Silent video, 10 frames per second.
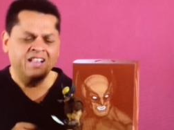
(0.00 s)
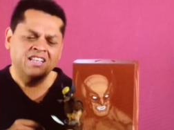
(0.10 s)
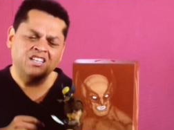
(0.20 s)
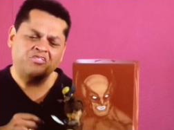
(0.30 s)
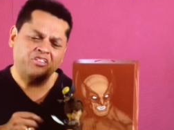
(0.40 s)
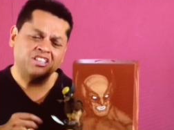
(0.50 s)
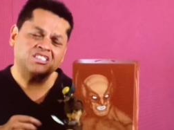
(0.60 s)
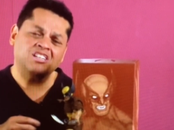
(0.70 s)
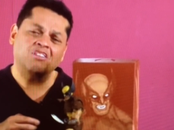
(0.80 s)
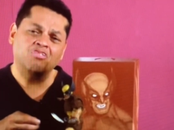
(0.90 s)
this figure's
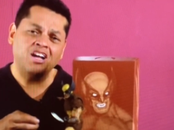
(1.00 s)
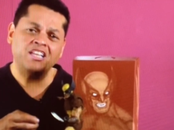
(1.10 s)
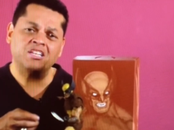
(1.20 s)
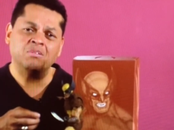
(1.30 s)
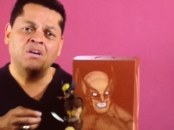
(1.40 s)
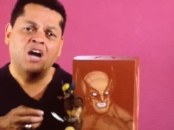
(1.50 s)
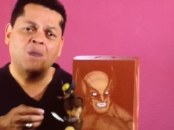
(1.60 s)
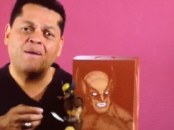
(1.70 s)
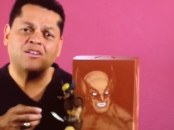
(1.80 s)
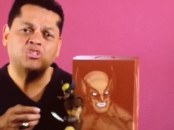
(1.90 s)
going to run you
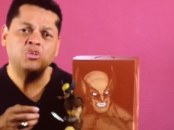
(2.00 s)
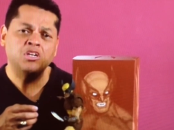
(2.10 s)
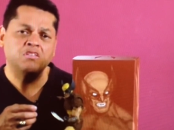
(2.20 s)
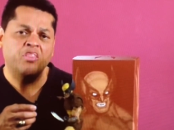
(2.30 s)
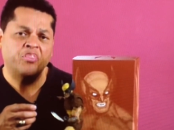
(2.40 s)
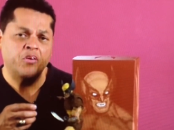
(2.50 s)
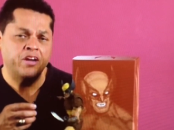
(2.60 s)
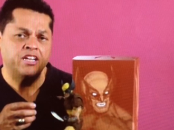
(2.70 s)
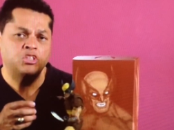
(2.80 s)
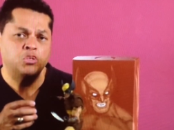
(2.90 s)
about
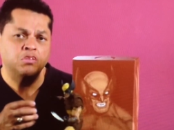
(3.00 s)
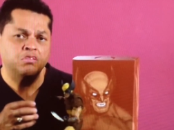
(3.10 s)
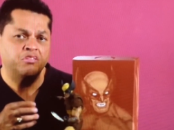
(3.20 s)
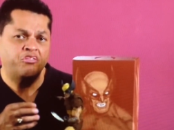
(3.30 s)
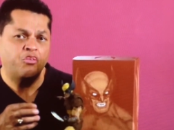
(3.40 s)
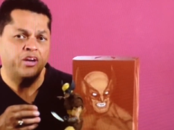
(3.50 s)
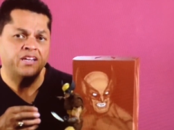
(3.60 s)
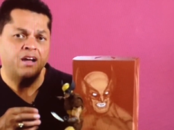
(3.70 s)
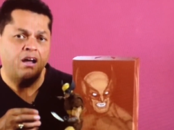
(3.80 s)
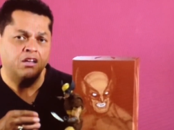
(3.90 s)
$230 to
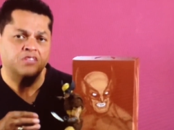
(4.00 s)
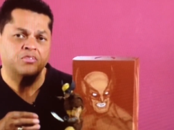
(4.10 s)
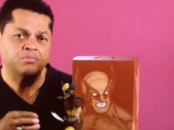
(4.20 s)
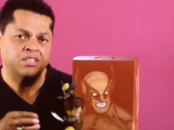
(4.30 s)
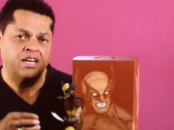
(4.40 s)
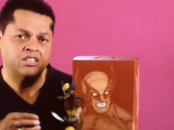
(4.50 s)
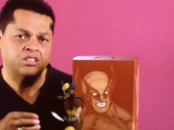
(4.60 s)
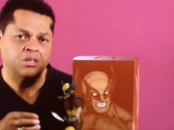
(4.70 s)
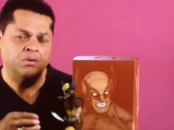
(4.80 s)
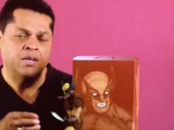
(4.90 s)
$240 from
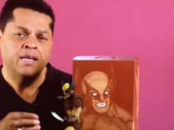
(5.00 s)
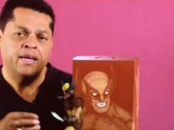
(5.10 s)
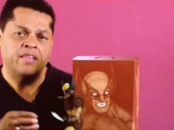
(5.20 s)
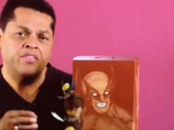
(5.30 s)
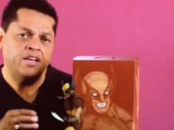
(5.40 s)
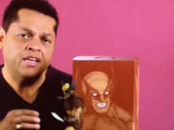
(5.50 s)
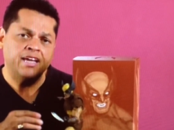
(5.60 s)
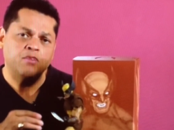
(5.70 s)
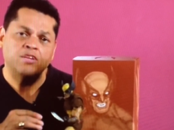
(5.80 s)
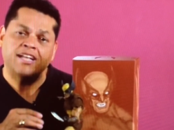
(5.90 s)
Sideshow. And then
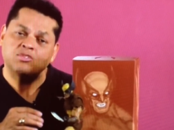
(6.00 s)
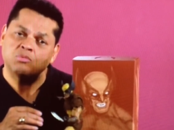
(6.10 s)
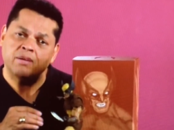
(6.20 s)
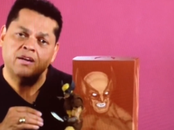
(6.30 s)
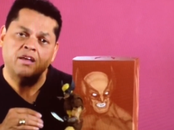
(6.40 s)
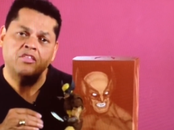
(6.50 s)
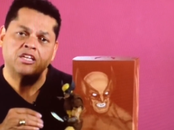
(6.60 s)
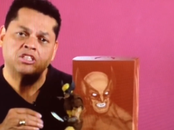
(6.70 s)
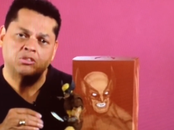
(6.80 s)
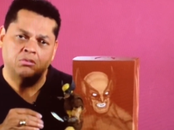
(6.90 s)
again, that's where my other
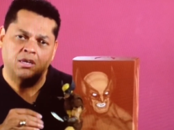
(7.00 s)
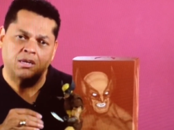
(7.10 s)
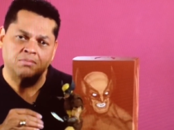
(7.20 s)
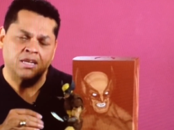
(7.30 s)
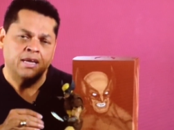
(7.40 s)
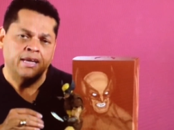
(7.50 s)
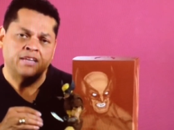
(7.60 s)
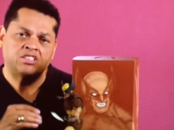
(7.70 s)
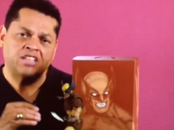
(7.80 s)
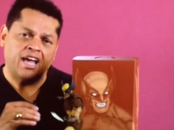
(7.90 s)
issue comes. If
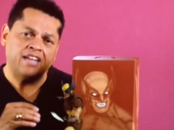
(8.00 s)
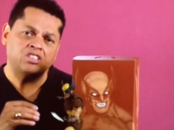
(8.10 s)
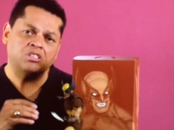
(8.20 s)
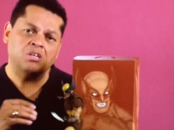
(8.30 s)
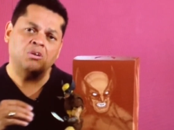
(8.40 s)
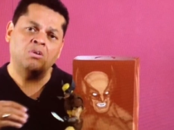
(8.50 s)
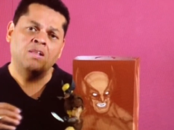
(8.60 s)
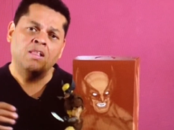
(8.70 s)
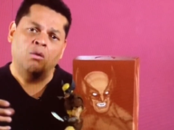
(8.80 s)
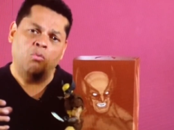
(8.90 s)
Sideshow
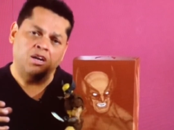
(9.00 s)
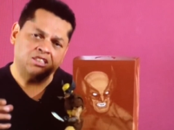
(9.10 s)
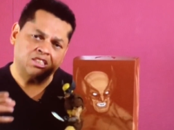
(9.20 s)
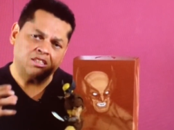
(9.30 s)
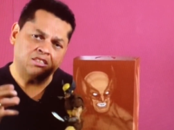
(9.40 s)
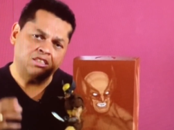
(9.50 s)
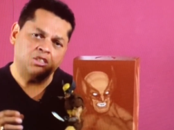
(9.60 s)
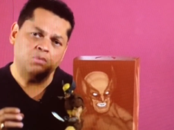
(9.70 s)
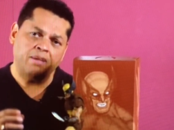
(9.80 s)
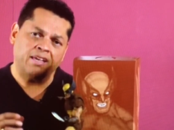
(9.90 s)
wants to
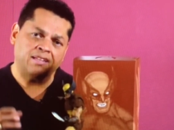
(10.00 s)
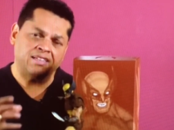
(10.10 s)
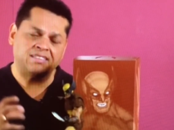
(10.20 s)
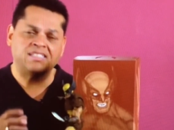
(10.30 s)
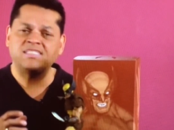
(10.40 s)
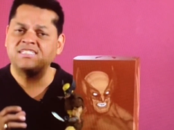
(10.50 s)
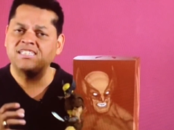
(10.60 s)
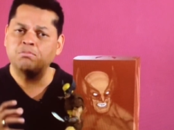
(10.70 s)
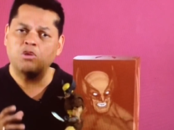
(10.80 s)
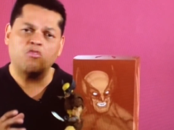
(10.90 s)
continue making these DC
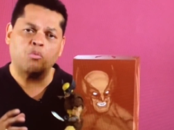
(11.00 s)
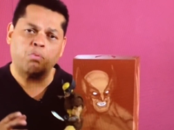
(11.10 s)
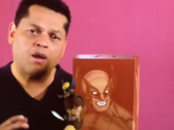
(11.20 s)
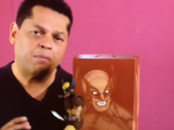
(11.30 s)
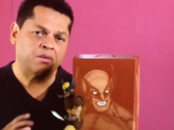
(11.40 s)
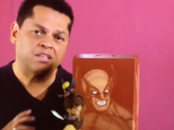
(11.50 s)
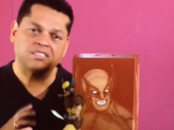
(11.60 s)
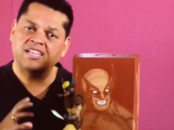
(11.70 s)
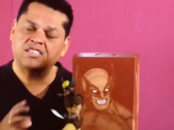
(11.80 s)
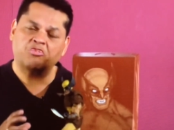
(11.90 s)
and Marvel properties,
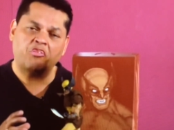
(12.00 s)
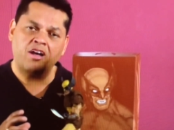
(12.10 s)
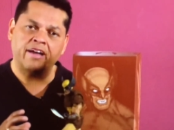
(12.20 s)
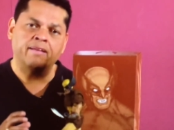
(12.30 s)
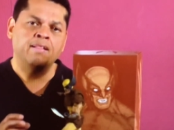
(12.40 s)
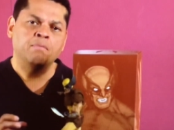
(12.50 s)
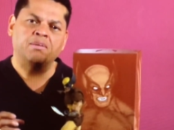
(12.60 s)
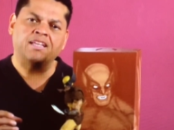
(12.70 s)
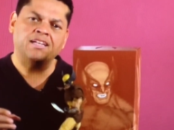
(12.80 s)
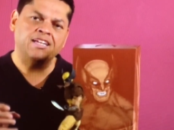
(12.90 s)
that's fine. But
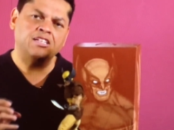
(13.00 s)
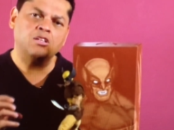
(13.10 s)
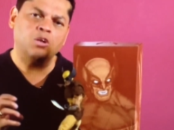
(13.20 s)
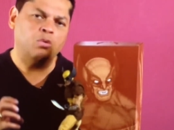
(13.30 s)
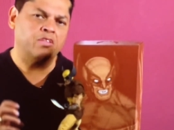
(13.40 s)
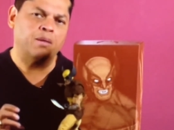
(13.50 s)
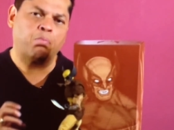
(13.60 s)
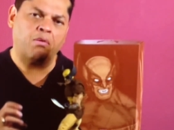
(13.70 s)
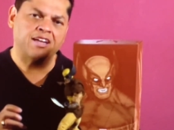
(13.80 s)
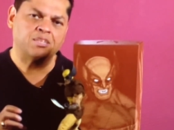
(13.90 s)
they need to lower their
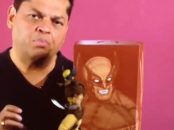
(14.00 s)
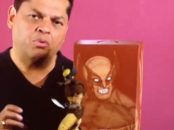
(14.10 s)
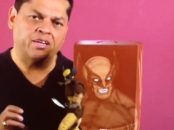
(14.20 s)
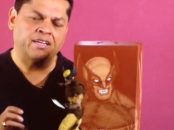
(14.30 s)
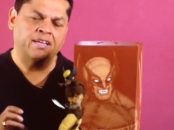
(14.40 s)
price point.